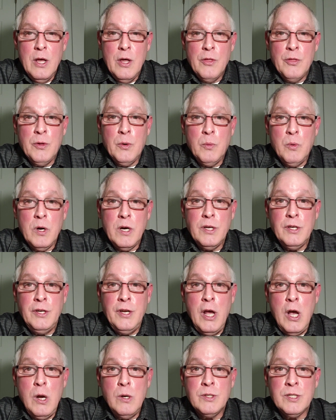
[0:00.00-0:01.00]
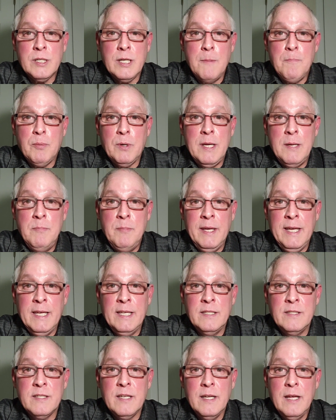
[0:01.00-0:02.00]
The word no simply
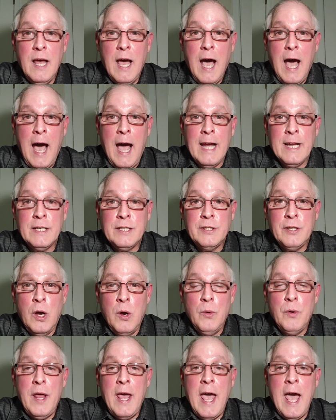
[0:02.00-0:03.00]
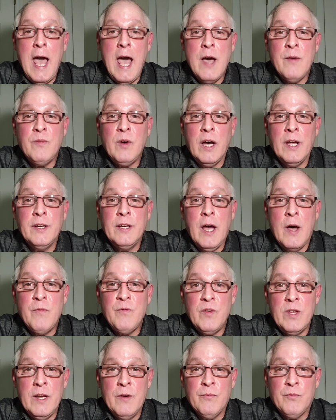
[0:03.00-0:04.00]
means I don't have
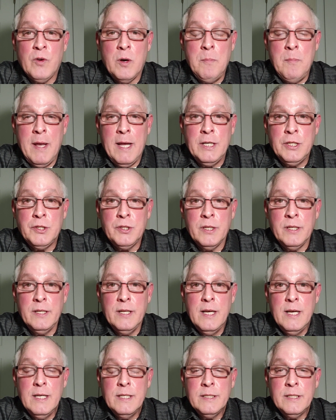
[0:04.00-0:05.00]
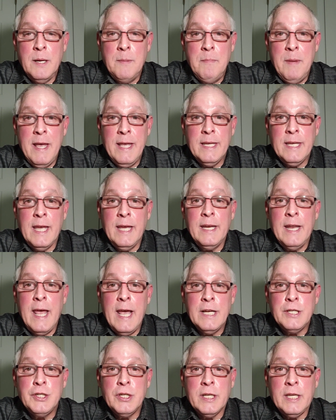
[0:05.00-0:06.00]
enough information to make an
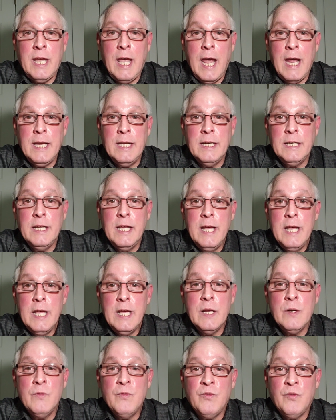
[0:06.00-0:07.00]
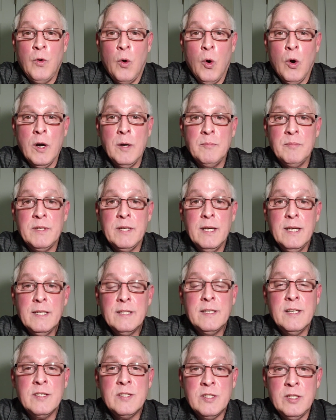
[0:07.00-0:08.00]
educated, informed
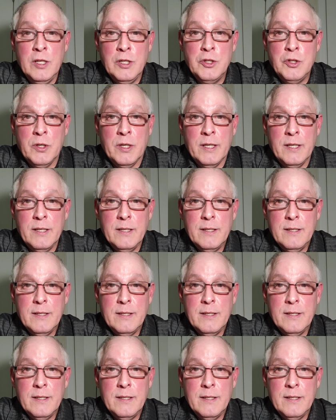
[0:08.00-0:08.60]
decision.